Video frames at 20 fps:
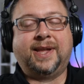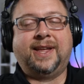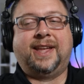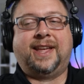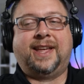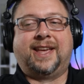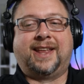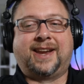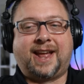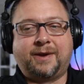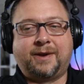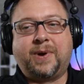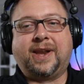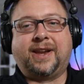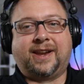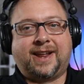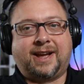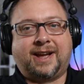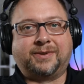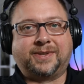and I
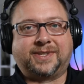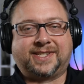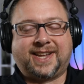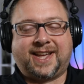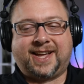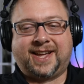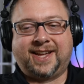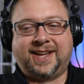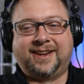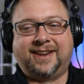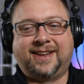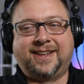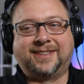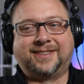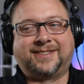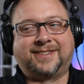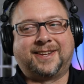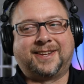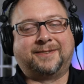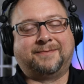waited outside
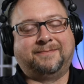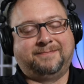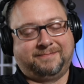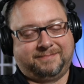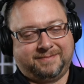and said,